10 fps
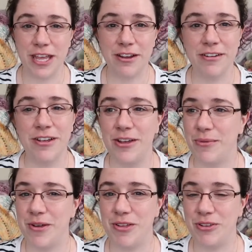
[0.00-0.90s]
there,
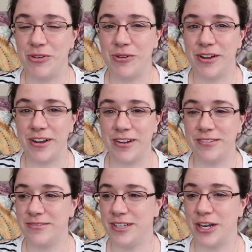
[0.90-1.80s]
whether
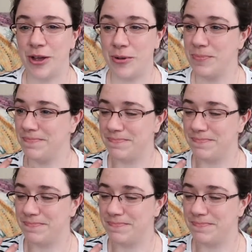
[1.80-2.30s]
you're, you know,